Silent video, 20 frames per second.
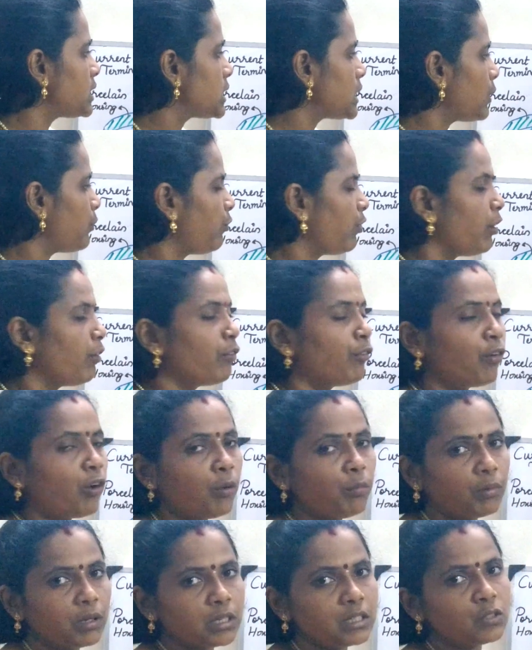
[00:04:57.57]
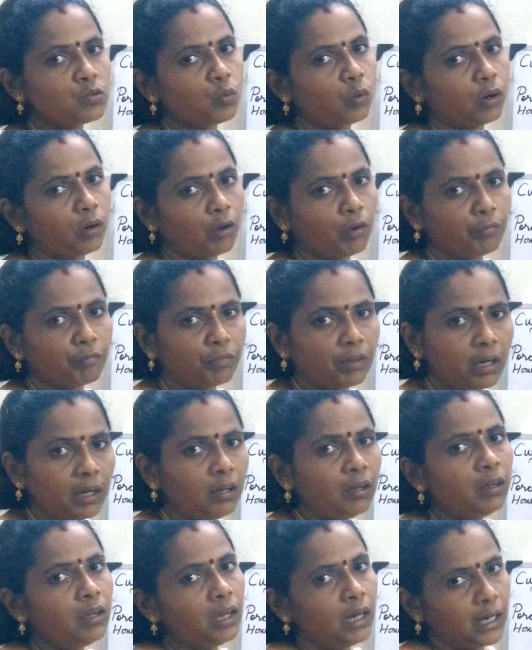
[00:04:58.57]
steep waveform is one of the
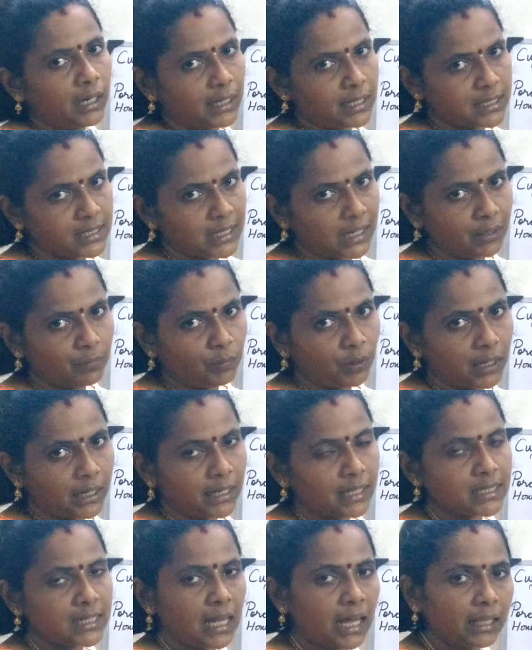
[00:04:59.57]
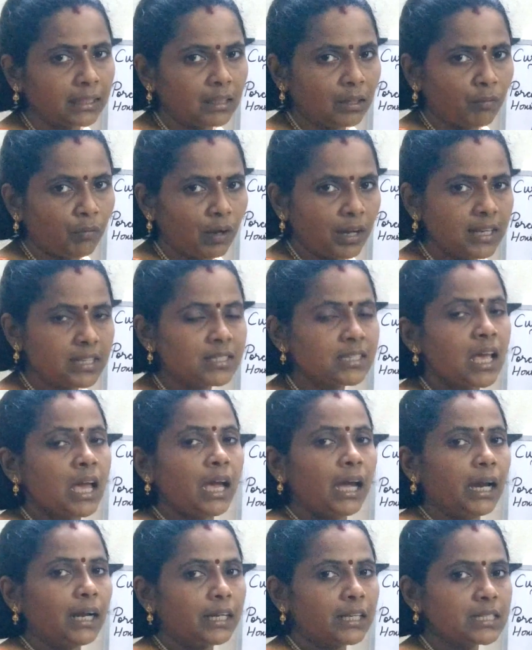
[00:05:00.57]
disadvantage. Otherwise,
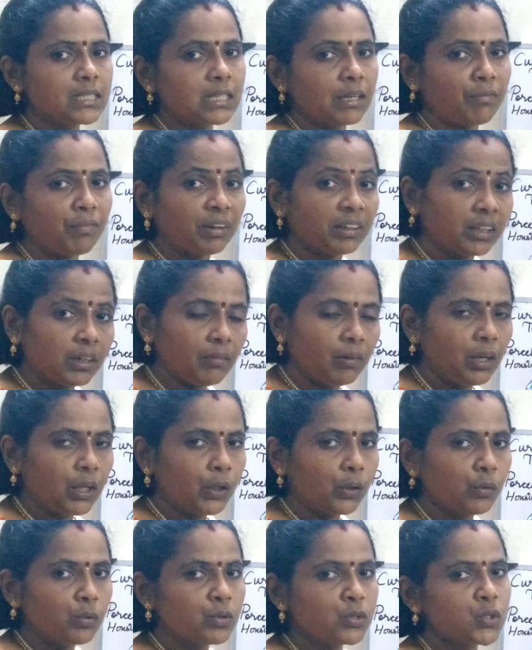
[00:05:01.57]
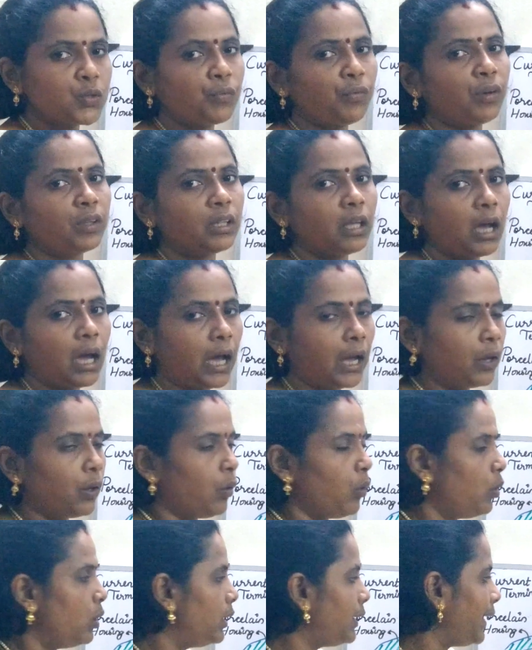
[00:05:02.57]
it is effectively used for the high
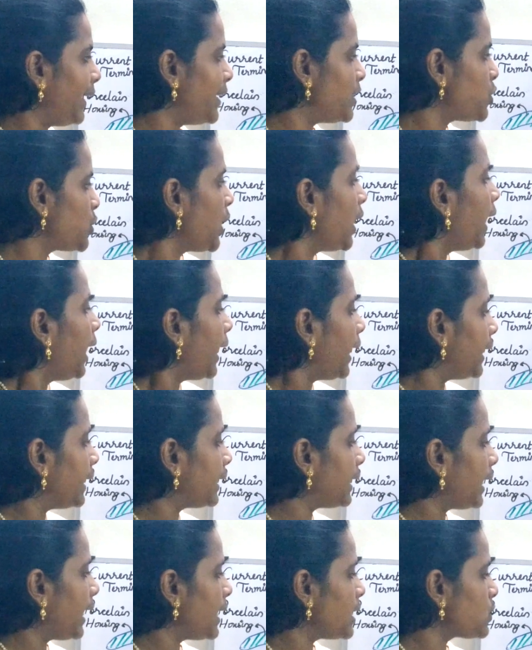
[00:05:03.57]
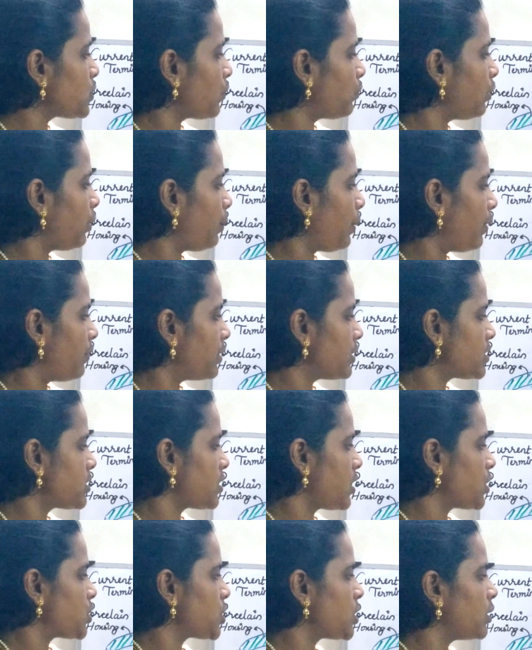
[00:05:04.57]
voltage. In case of the power
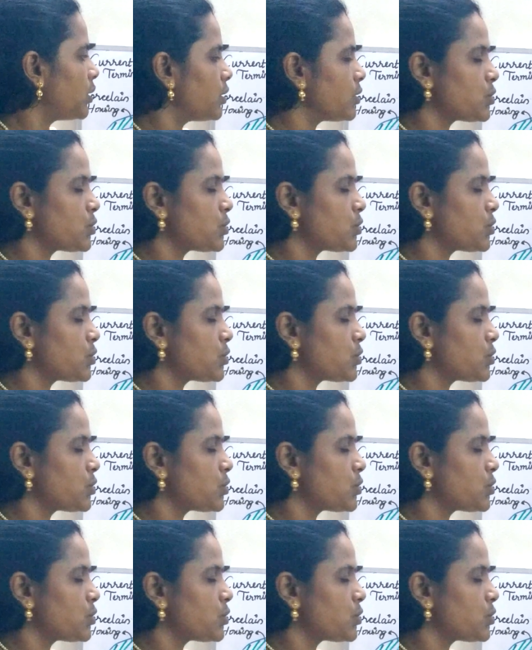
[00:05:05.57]
station, it